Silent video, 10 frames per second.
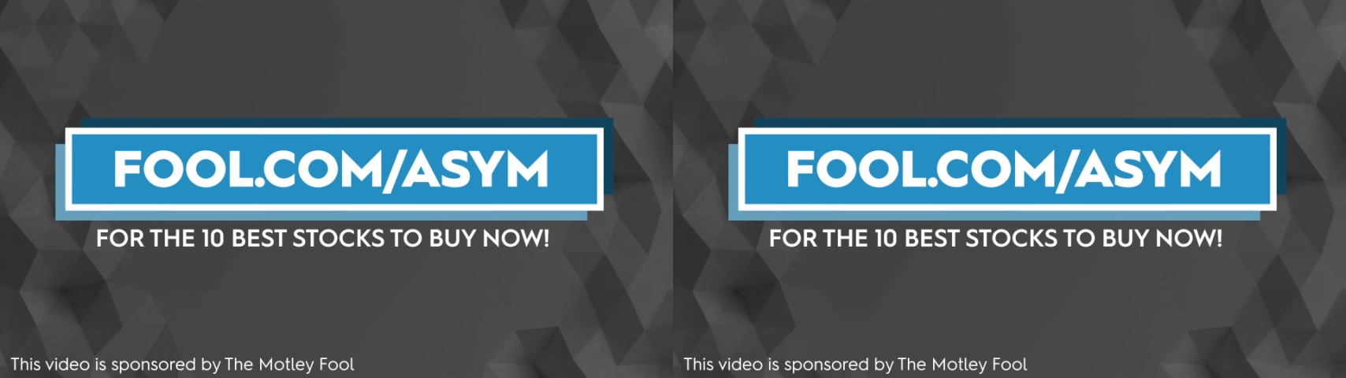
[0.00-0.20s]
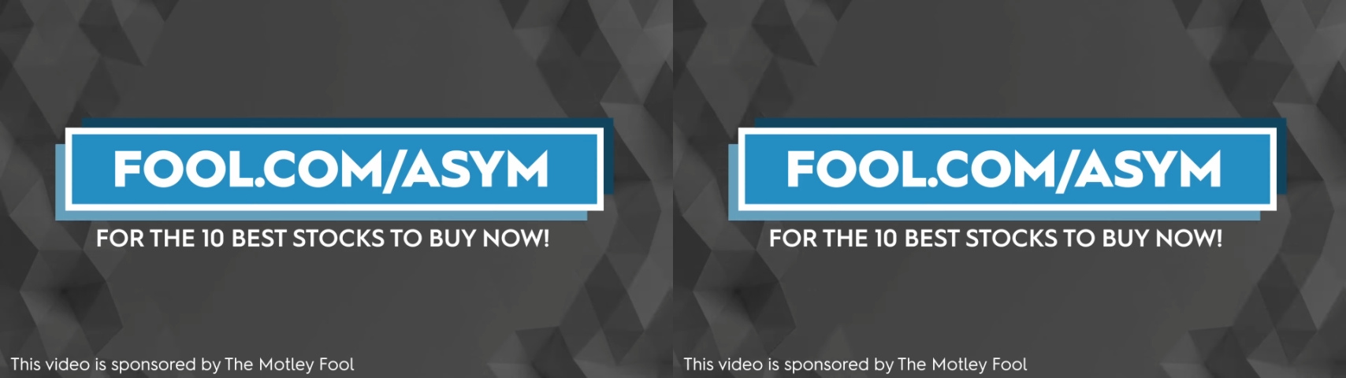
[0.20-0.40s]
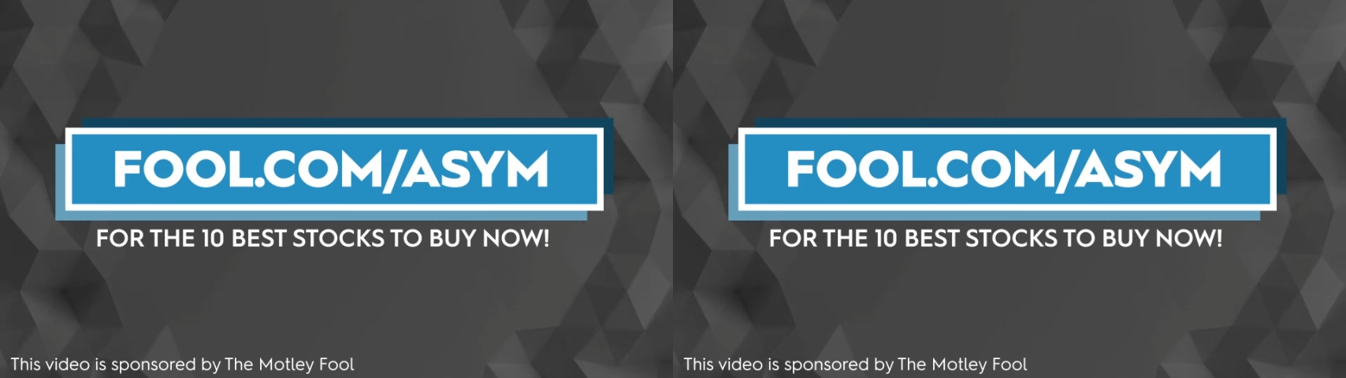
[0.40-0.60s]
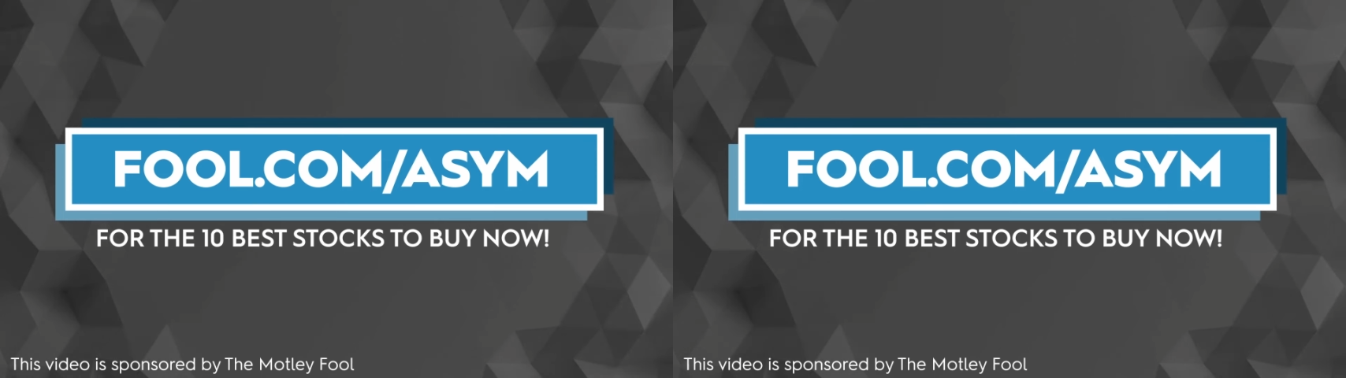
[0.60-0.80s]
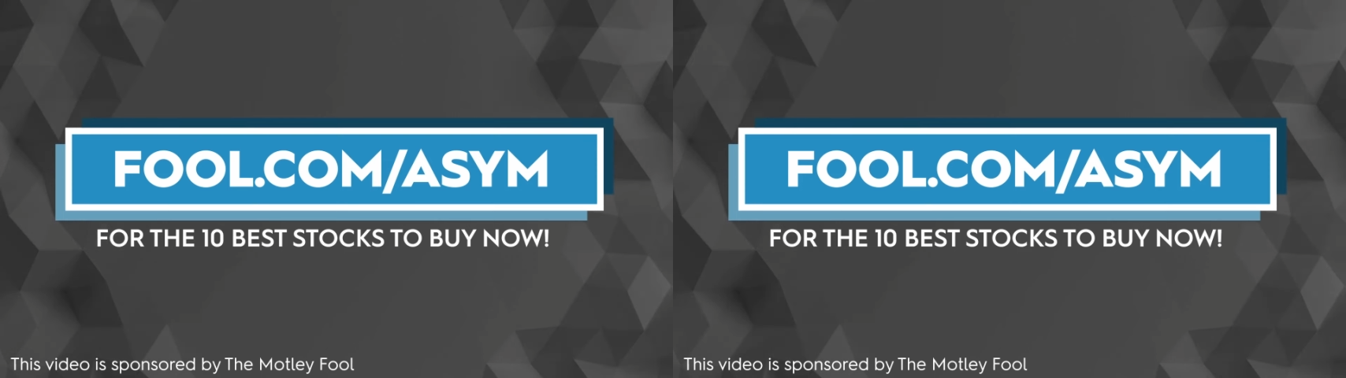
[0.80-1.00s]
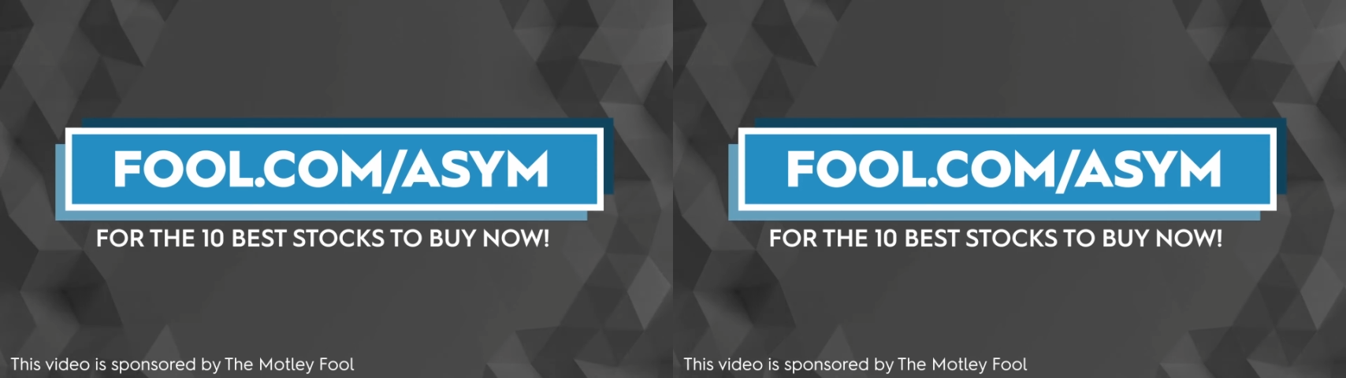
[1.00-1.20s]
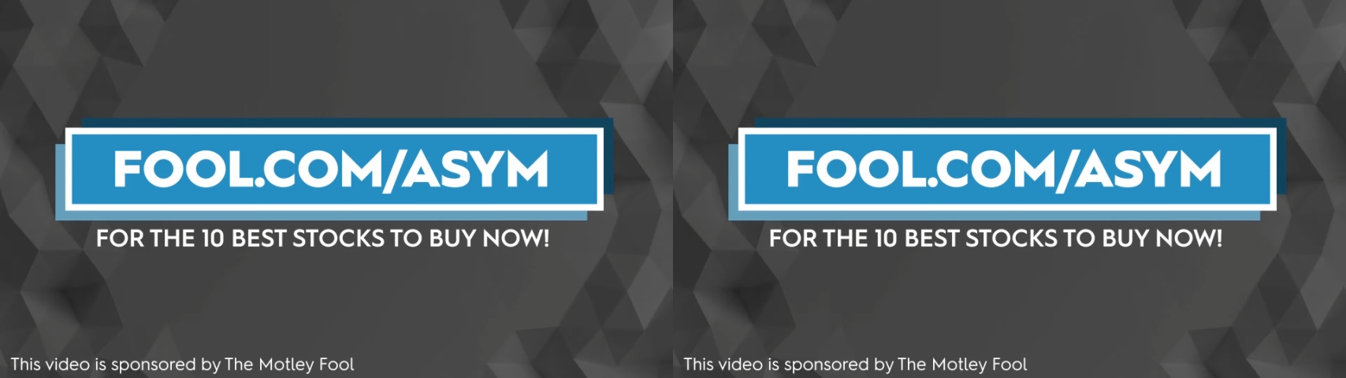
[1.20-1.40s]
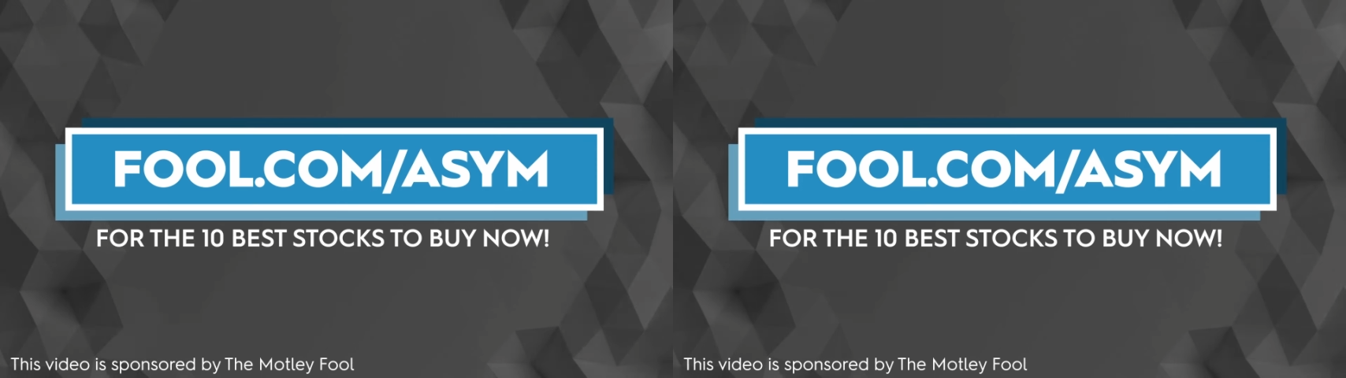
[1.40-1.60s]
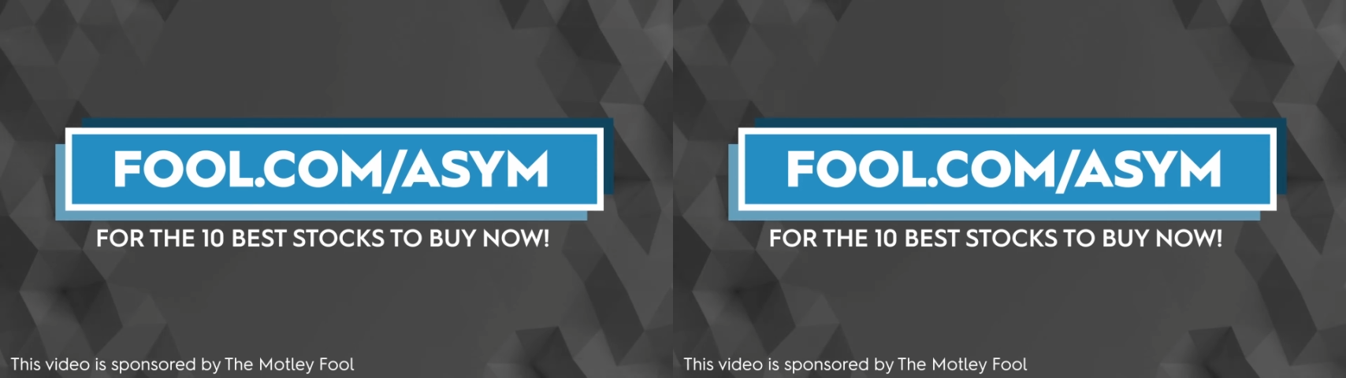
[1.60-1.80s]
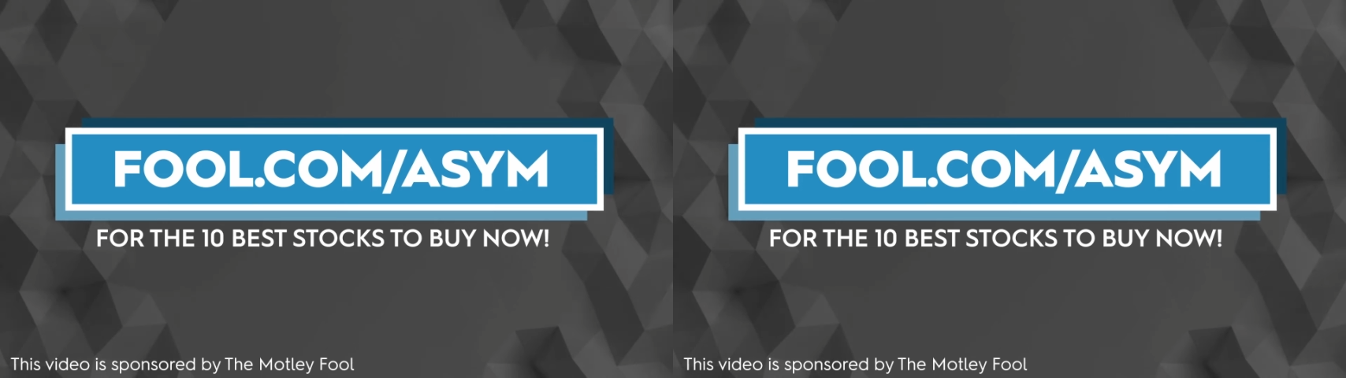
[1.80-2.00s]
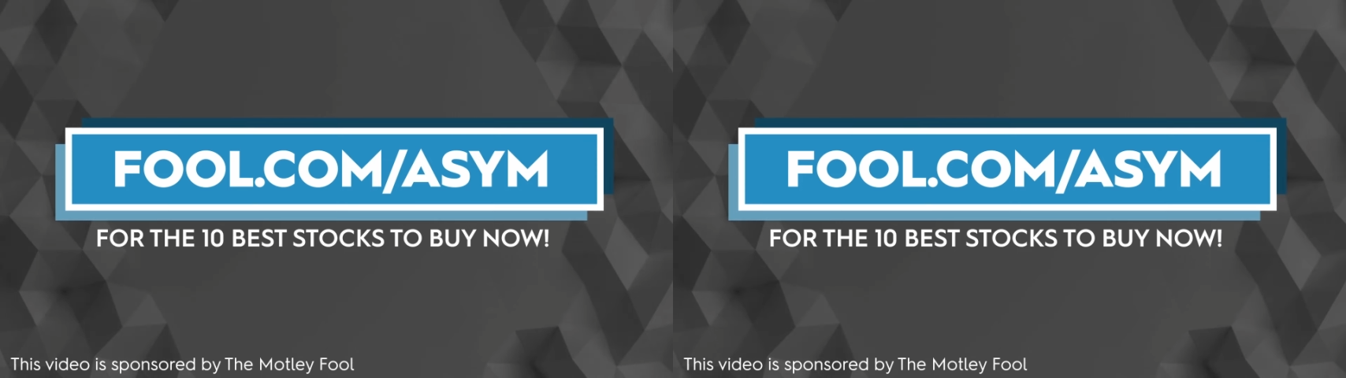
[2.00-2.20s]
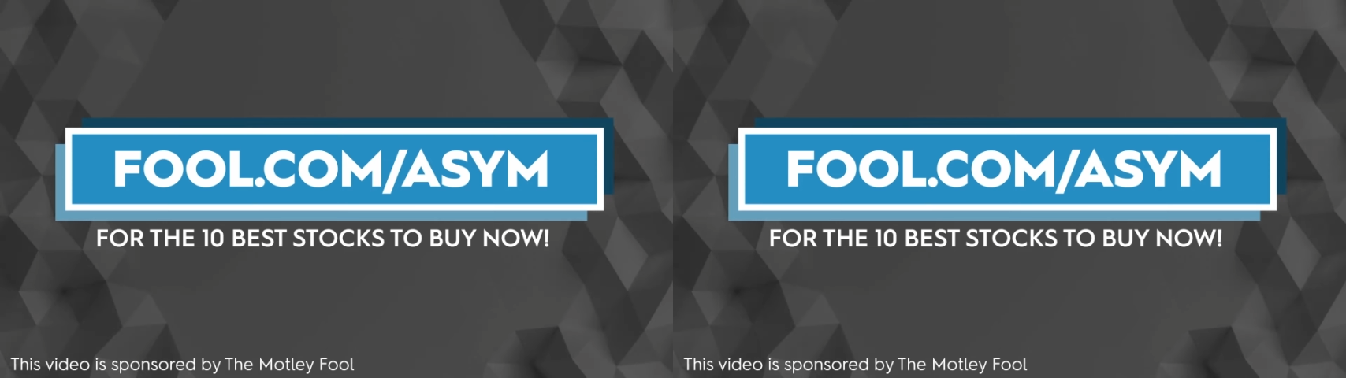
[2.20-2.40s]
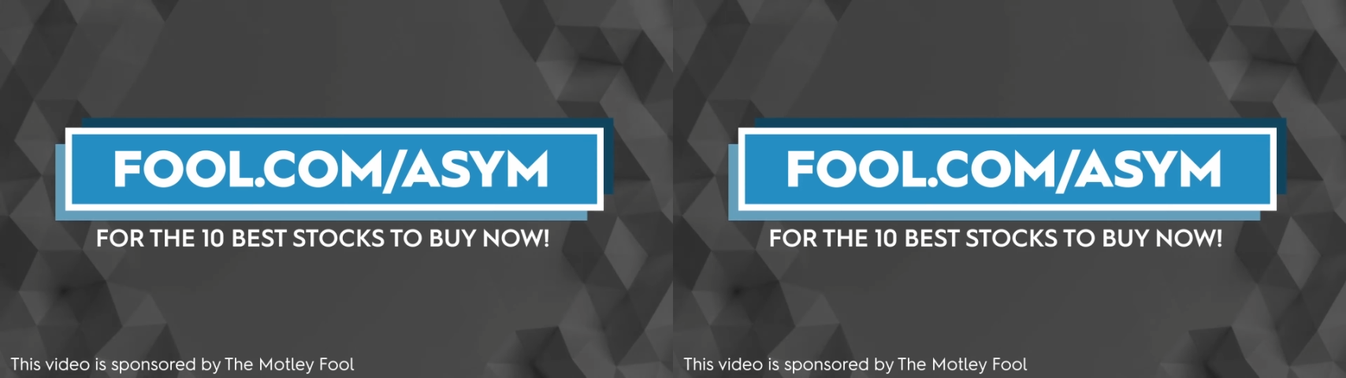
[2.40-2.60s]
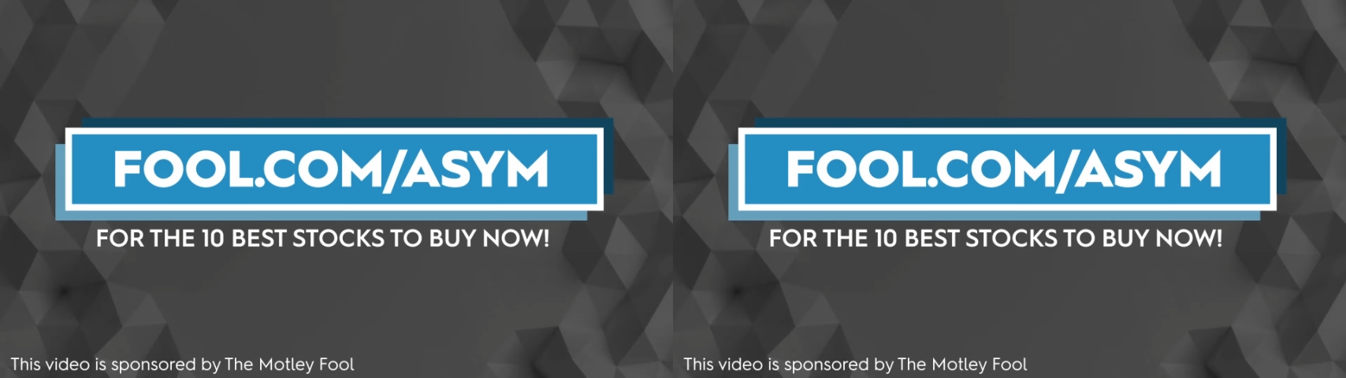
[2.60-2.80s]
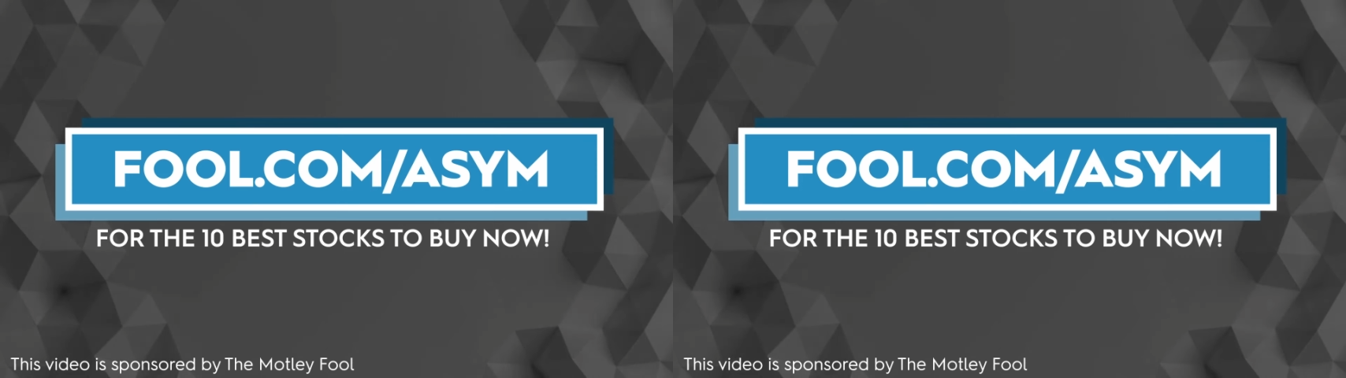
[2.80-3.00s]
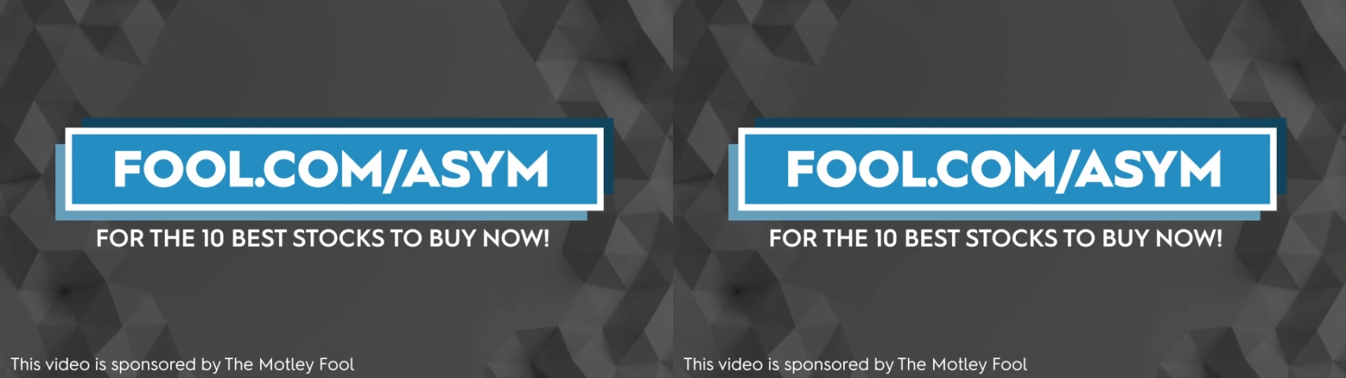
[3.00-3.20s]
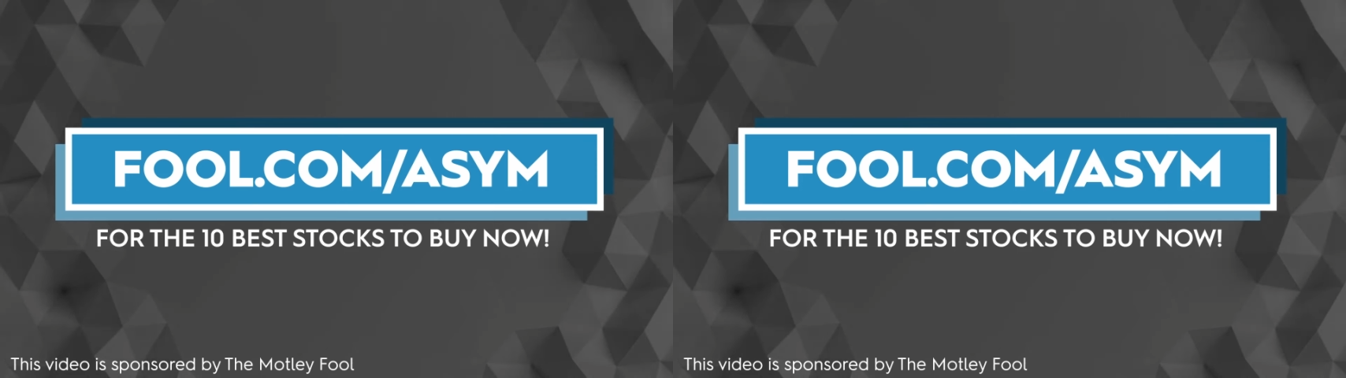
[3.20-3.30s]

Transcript: Nobody's mouth can be seen.